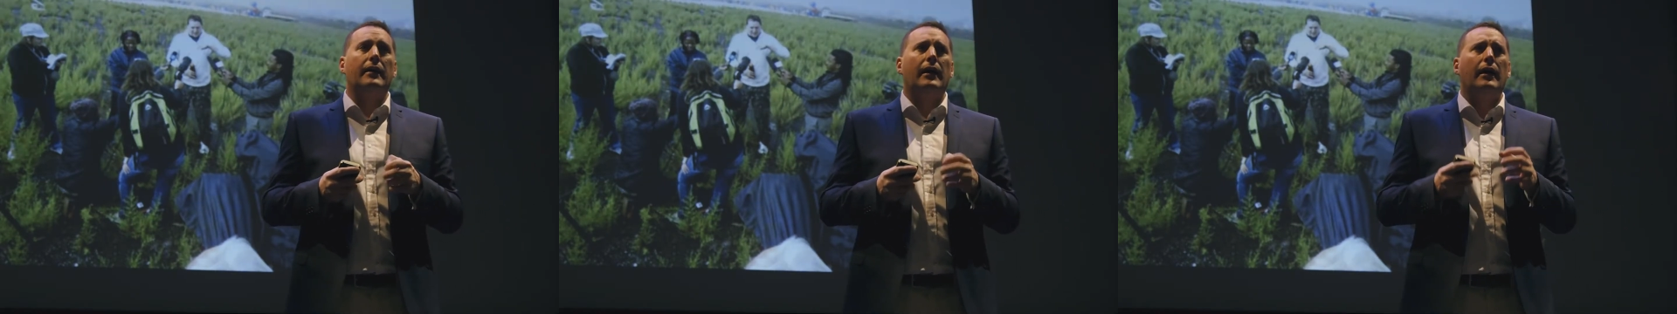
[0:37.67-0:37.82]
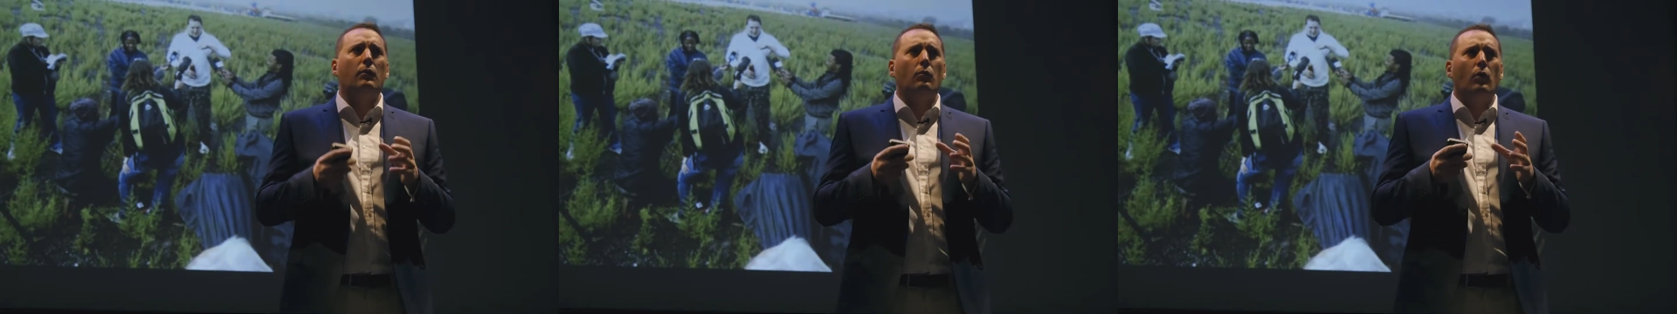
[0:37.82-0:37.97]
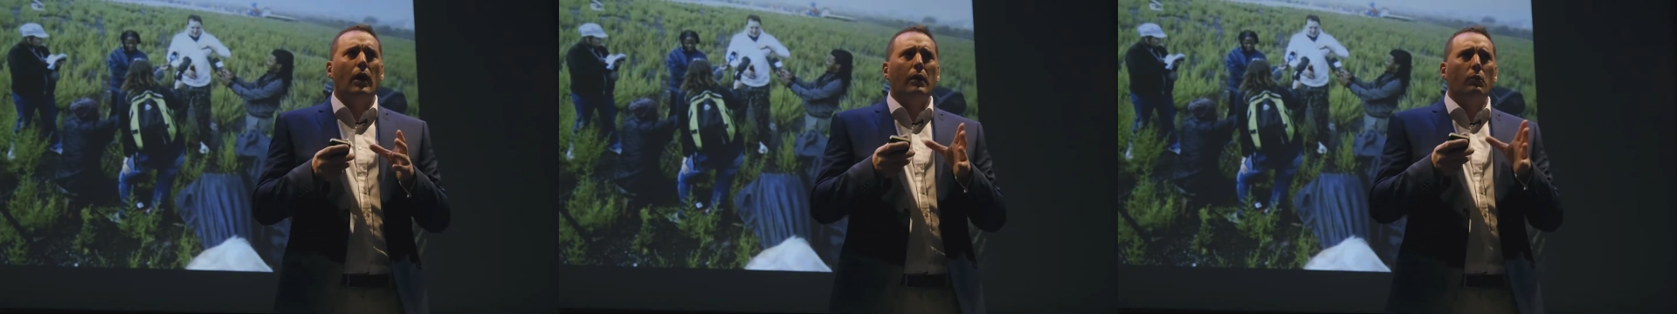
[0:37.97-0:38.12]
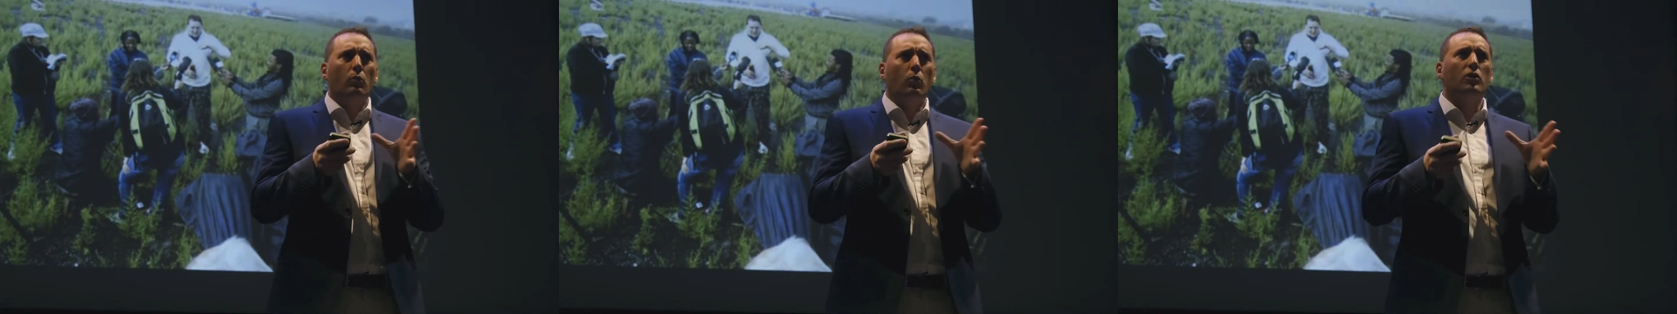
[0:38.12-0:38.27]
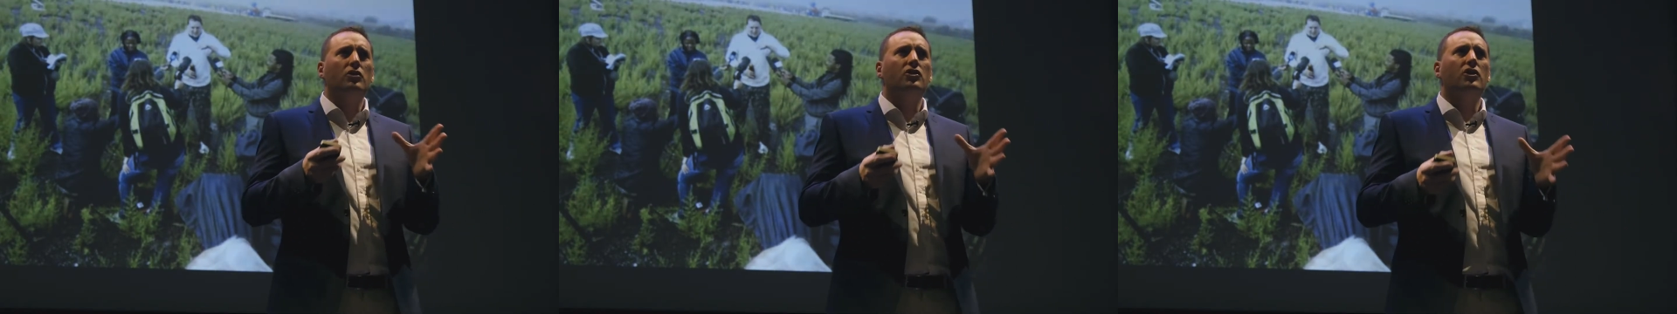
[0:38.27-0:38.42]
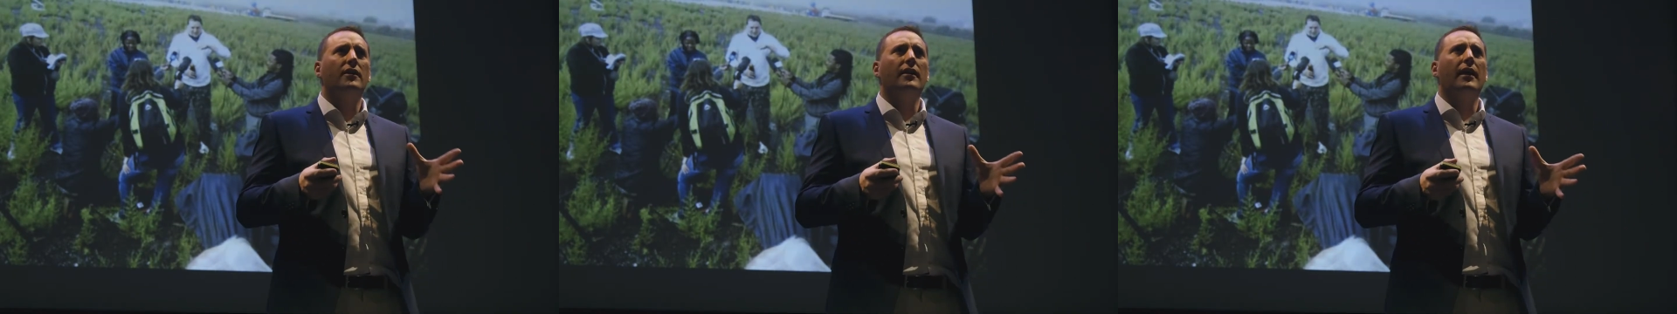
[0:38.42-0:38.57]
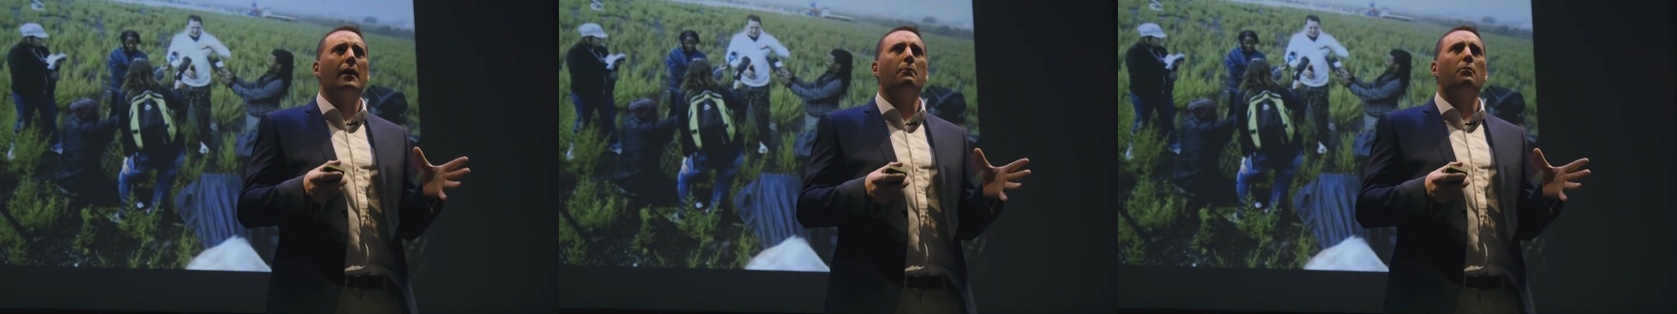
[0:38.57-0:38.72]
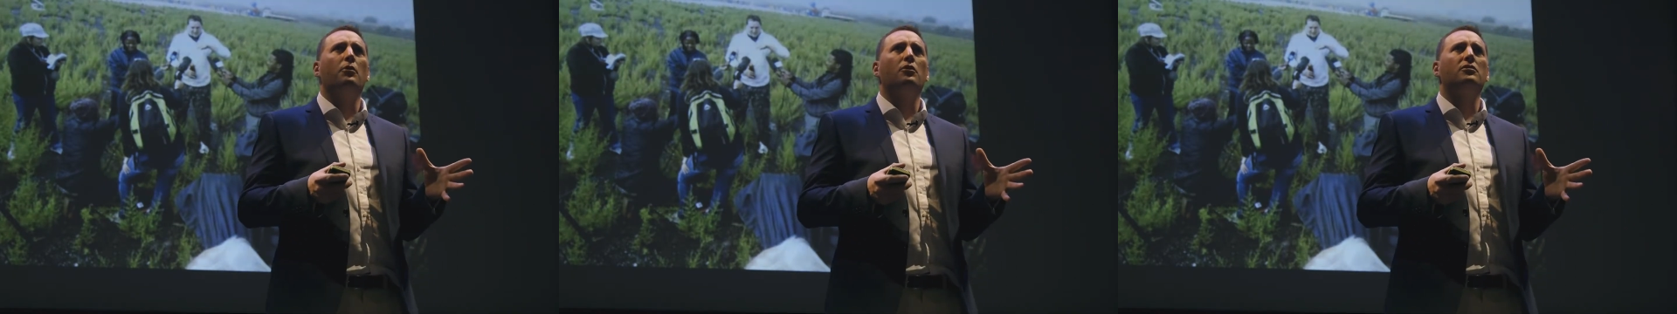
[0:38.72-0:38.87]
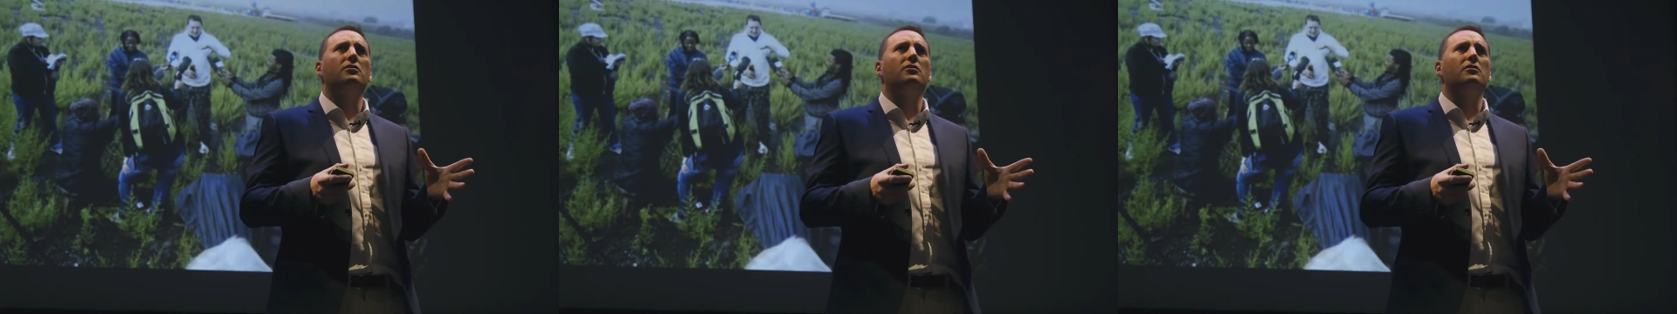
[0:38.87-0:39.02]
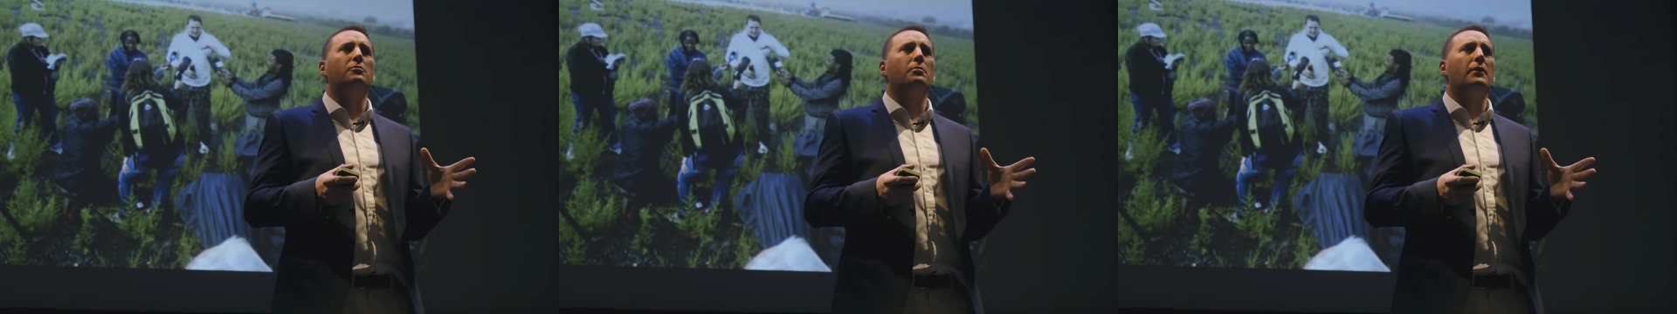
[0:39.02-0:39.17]
and watching that
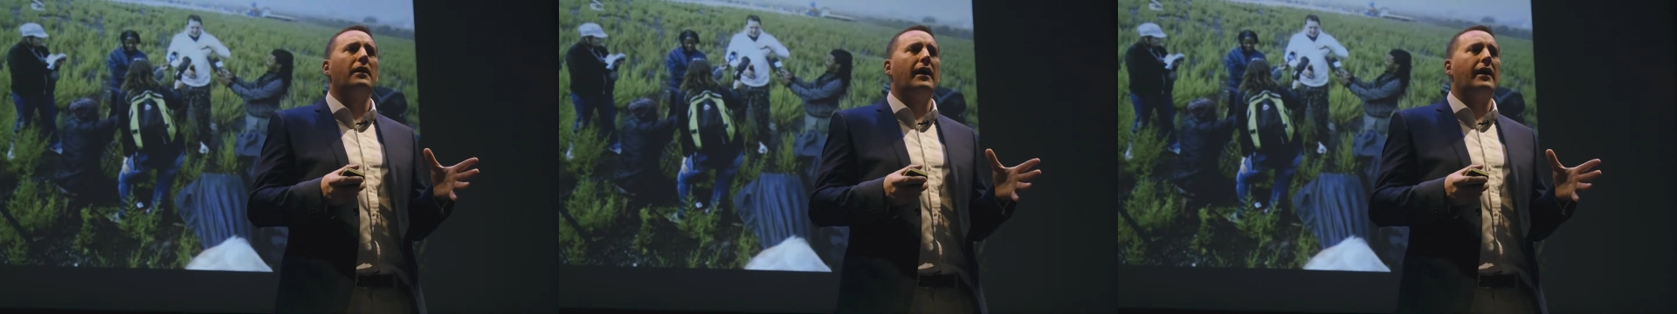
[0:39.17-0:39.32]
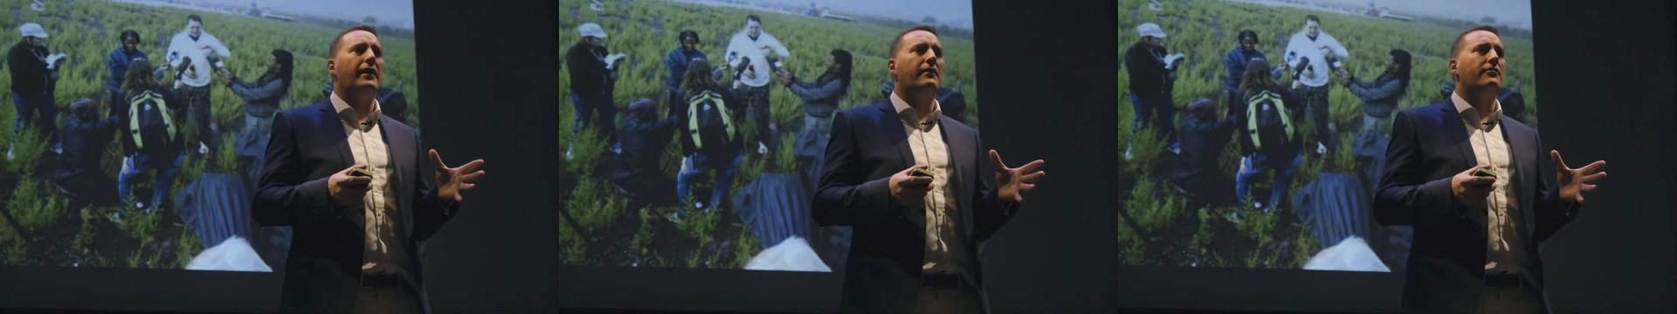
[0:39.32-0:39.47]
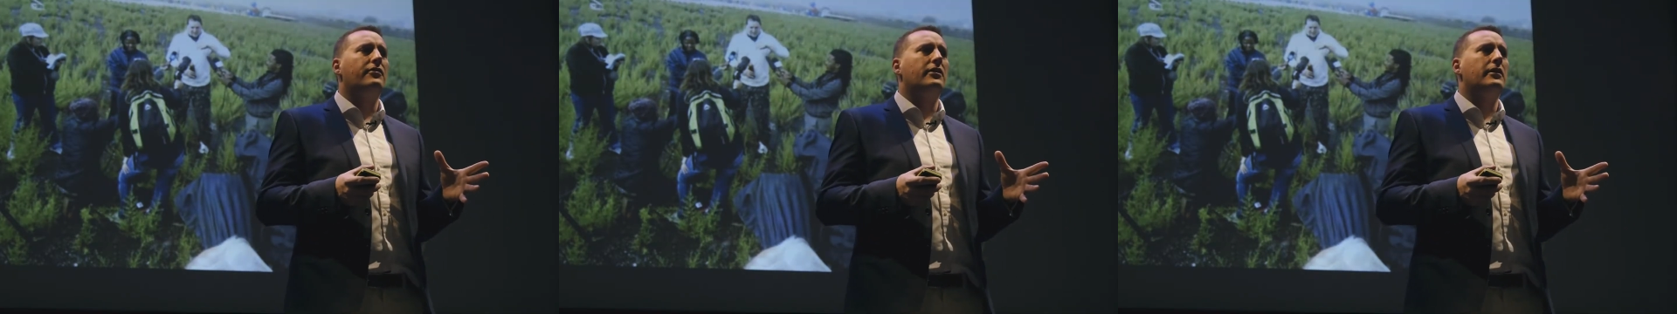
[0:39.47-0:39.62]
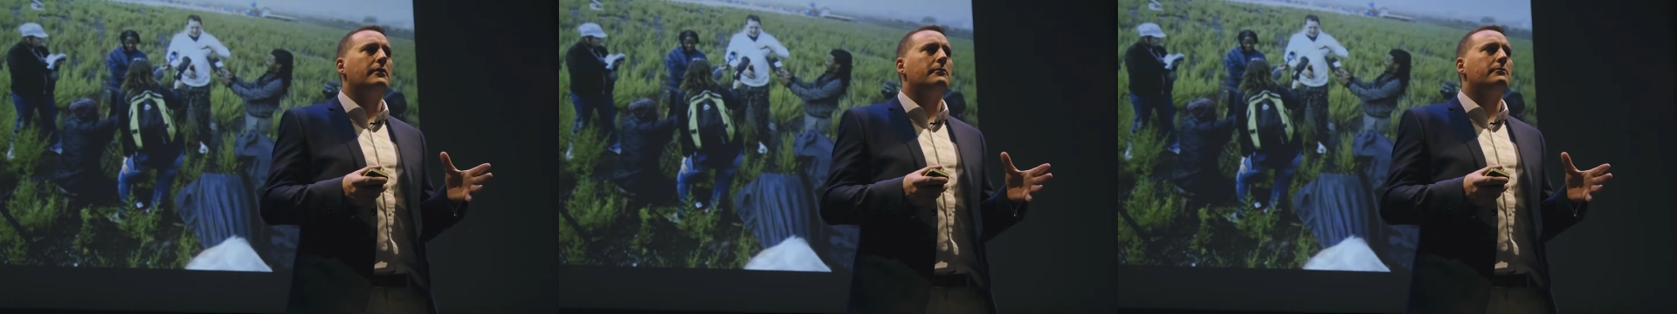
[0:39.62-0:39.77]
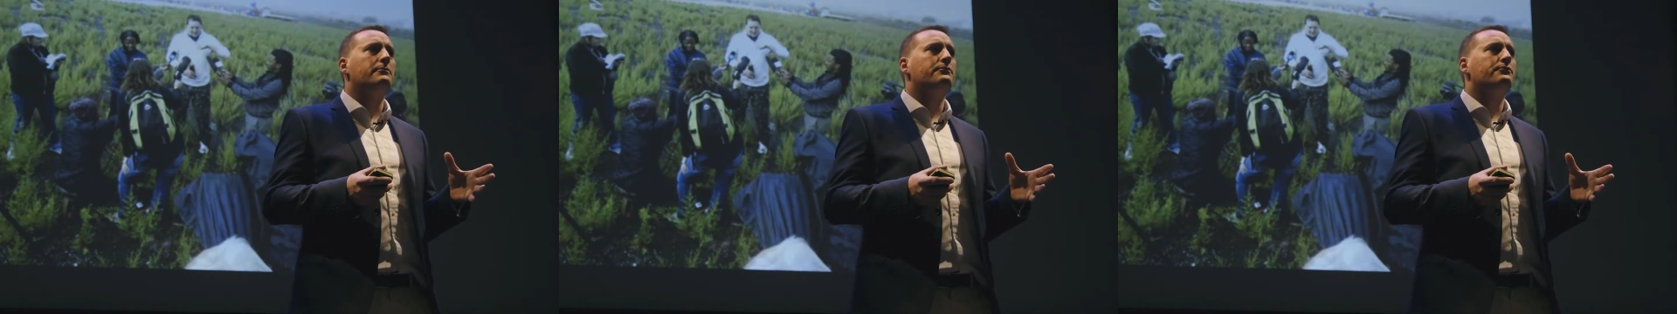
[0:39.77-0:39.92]
person's behavior.